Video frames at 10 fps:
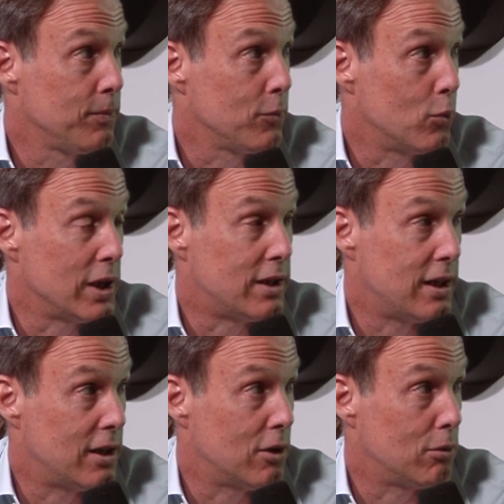
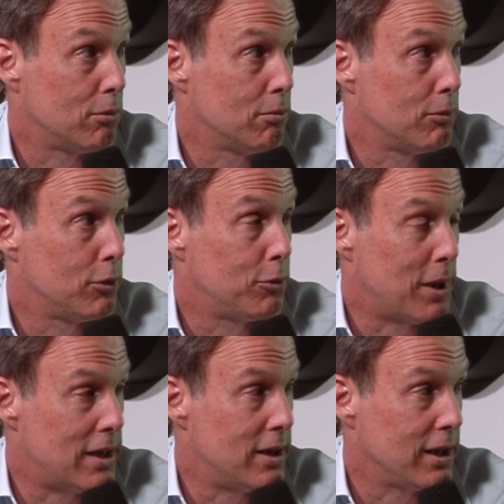retail
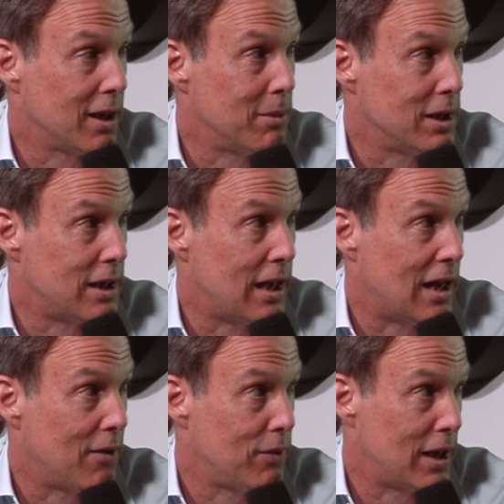spending coming
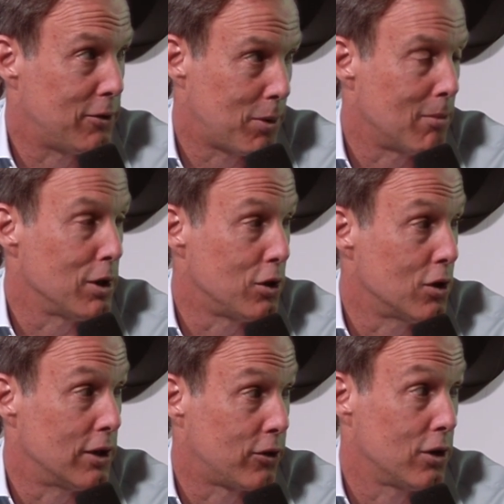down. Mm-hmm. That's probably
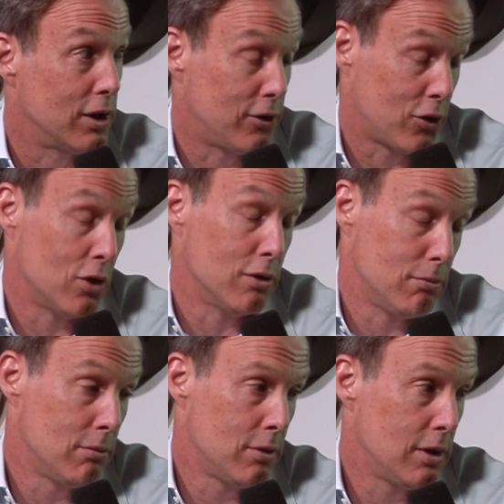good. It's gonna it's gonna
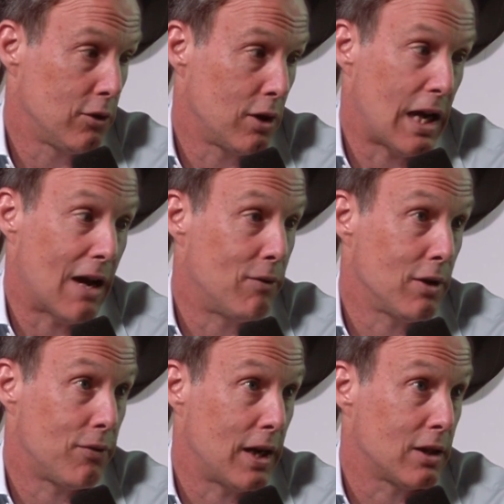it's gonna have the
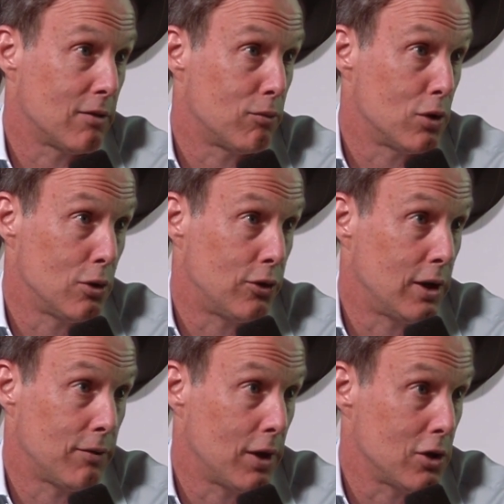effect of reducing
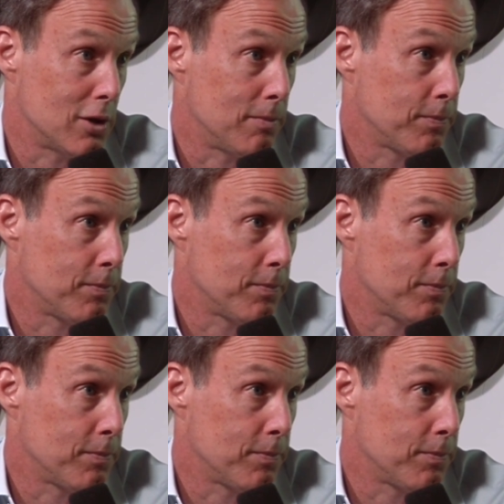inflation.